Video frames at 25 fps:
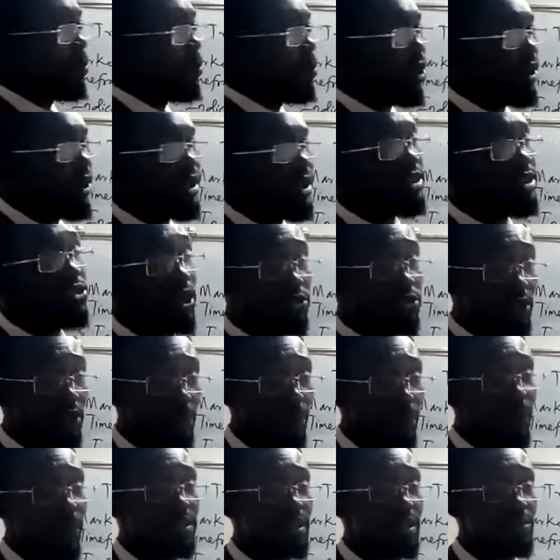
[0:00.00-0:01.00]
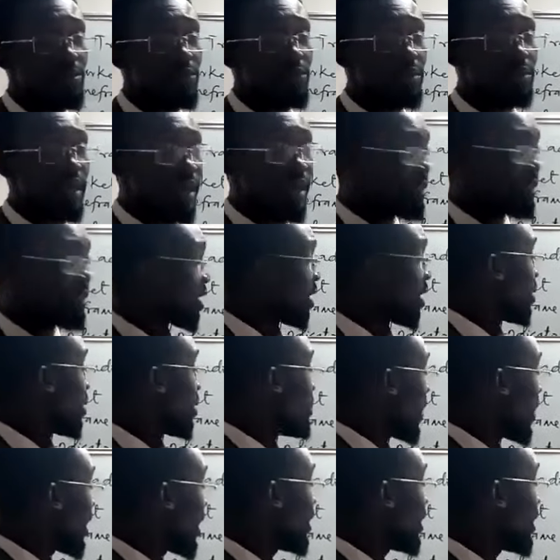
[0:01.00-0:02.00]
now, but it's also possible that
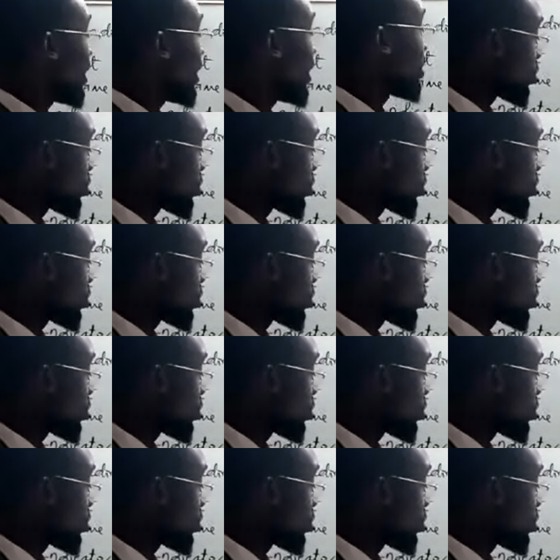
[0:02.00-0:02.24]
many